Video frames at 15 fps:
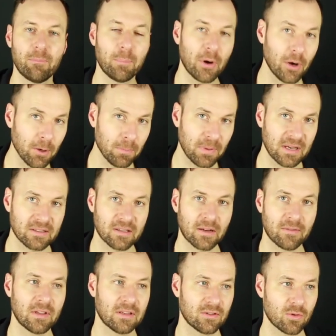purpose
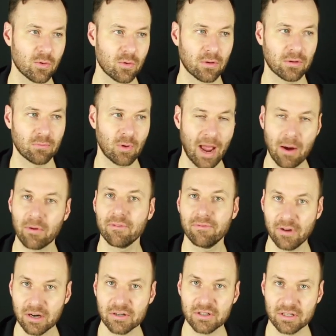of this chord, how it
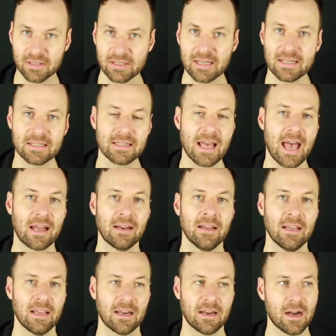functions, is that
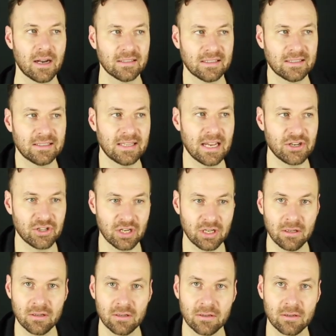it causes
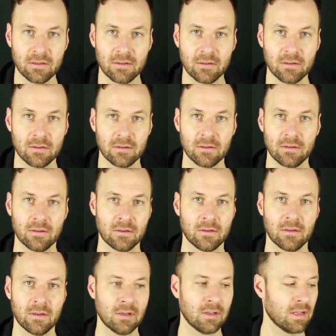tension
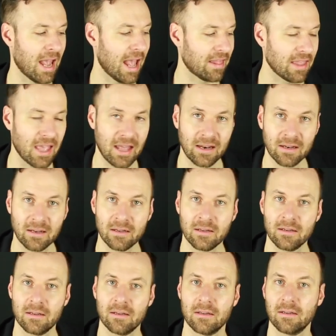and
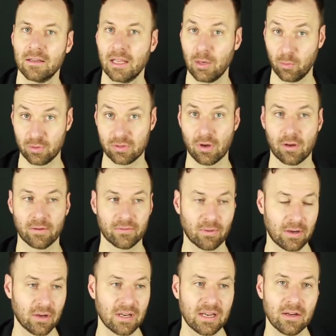then it resolves,
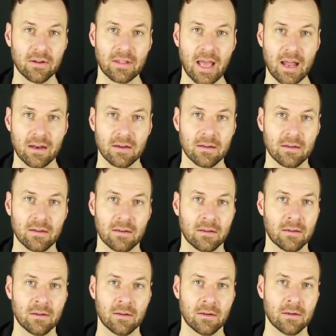right? You can hear that
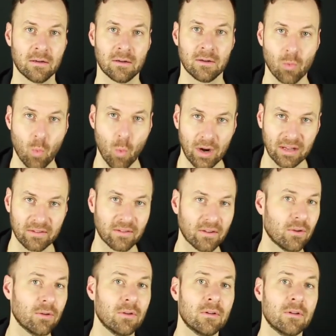wanting
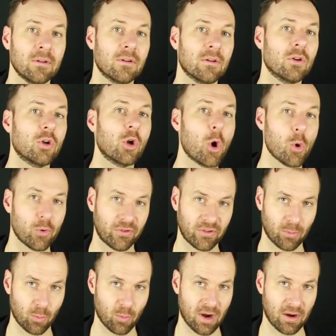to go
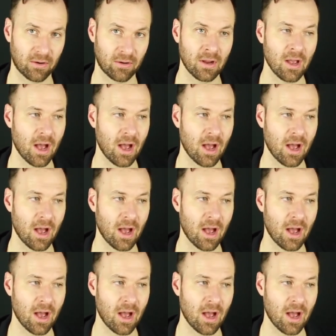somewhere.